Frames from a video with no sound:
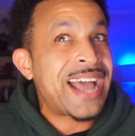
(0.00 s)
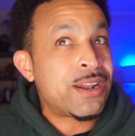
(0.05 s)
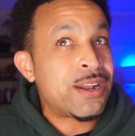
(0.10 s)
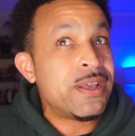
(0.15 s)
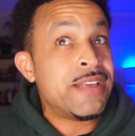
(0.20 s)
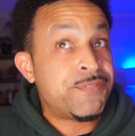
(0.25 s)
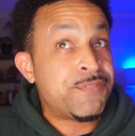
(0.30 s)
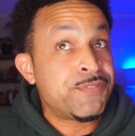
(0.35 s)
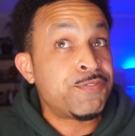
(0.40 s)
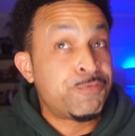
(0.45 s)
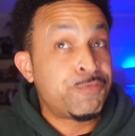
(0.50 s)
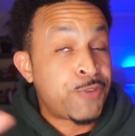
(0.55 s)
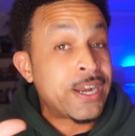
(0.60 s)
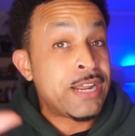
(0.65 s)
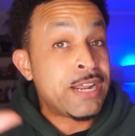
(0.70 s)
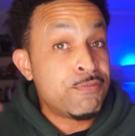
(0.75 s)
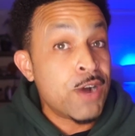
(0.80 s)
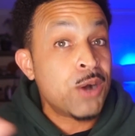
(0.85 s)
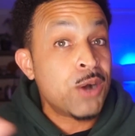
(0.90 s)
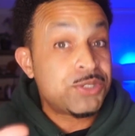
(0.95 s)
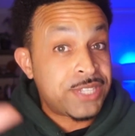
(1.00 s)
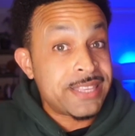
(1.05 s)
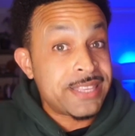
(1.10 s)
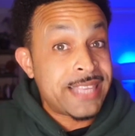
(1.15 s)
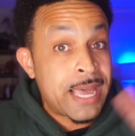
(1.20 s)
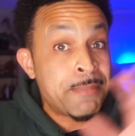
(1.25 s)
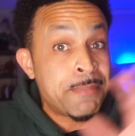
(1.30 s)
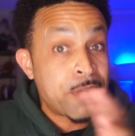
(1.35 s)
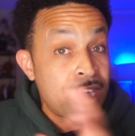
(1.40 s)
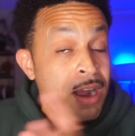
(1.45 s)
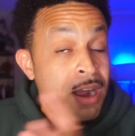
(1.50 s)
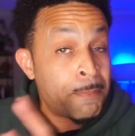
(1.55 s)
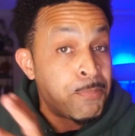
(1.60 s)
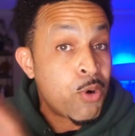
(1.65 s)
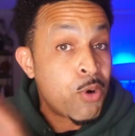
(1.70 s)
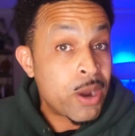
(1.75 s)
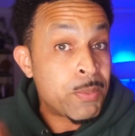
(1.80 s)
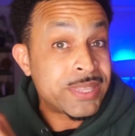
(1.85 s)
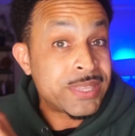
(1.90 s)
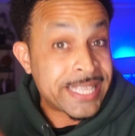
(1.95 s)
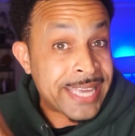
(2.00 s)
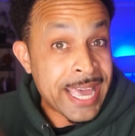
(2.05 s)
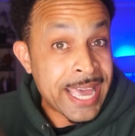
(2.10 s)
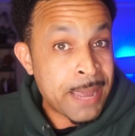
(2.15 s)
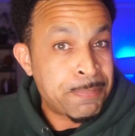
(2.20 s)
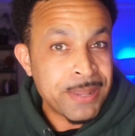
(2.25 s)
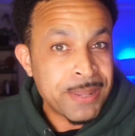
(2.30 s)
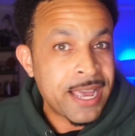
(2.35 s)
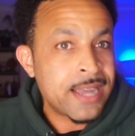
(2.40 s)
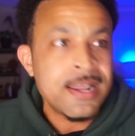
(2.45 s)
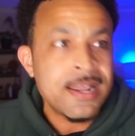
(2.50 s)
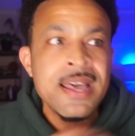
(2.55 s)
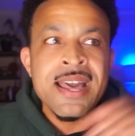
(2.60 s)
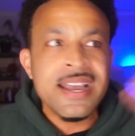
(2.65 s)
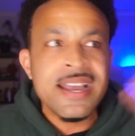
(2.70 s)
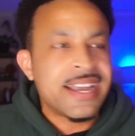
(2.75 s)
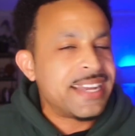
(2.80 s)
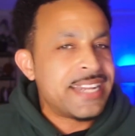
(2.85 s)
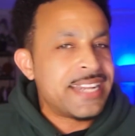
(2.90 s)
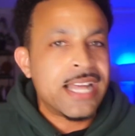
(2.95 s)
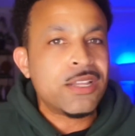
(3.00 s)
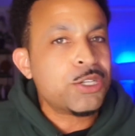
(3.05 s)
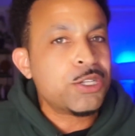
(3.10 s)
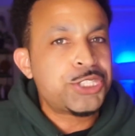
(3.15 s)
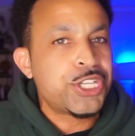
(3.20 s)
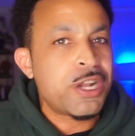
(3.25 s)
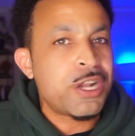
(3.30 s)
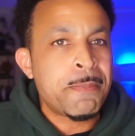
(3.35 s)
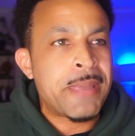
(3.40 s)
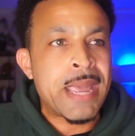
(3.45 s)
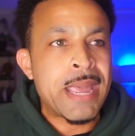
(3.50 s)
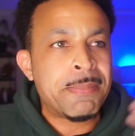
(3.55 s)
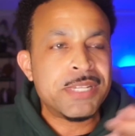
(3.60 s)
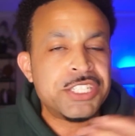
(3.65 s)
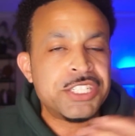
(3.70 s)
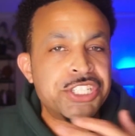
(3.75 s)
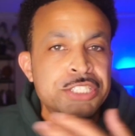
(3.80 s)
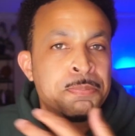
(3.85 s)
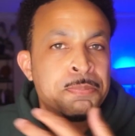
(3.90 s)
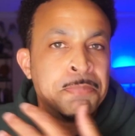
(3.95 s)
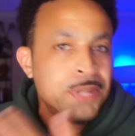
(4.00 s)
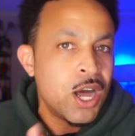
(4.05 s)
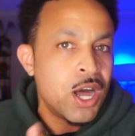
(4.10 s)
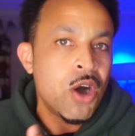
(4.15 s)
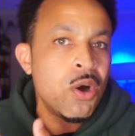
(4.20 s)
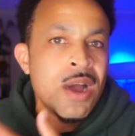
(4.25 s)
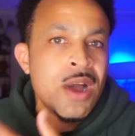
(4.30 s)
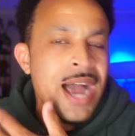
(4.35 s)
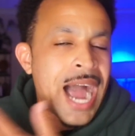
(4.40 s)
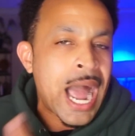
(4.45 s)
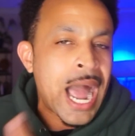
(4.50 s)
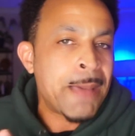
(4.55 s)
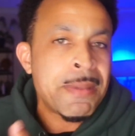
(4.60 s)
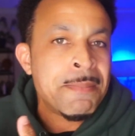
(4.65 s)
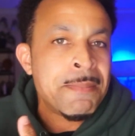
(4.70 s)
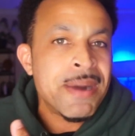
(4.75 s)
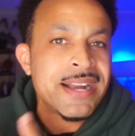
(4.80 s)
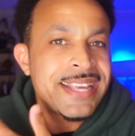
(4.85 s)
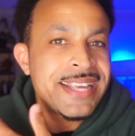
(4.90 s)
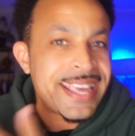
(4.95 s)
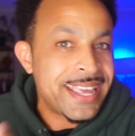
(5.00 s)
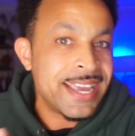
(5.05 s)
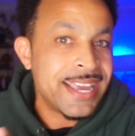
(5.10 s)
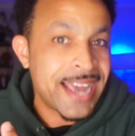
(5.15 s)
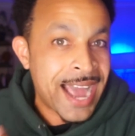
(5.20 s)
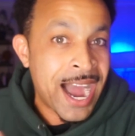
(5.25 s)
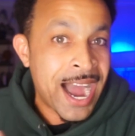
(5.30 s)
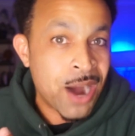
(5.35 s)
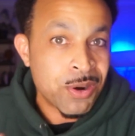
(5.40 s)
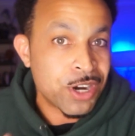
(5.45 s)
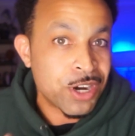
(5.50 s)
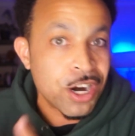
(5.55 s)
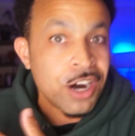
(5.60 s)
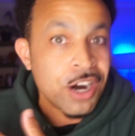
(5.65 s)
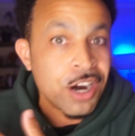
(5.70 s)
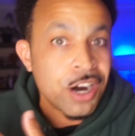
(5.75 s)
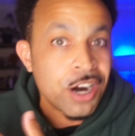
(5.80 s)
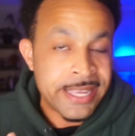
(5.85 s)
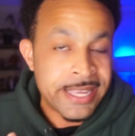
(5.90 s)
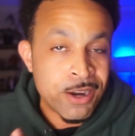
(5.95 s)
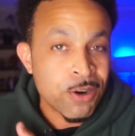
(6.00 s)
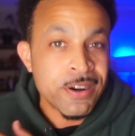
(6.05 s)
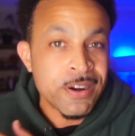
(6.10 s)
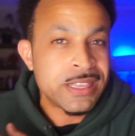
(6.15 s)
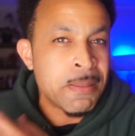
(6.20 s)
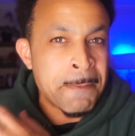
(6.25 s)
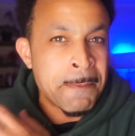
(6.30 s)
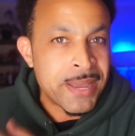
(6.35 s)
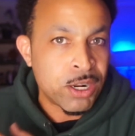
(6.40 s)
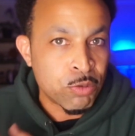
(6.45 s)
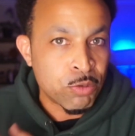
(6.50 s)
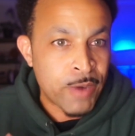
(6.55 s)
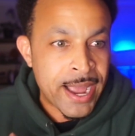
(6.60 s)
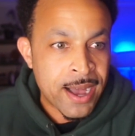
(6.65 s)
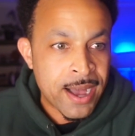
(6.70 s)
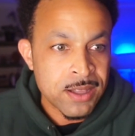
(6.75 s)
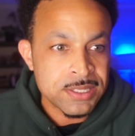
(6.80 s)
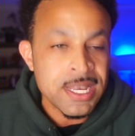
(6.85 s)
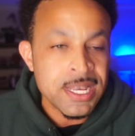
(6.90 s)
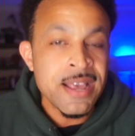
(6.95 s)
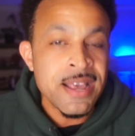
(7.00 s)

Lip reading: If Freddie Roach and them are on point with the game plan, Canelo shouldn't be able to just blow Jaime Munguia out early or in the middle rounds.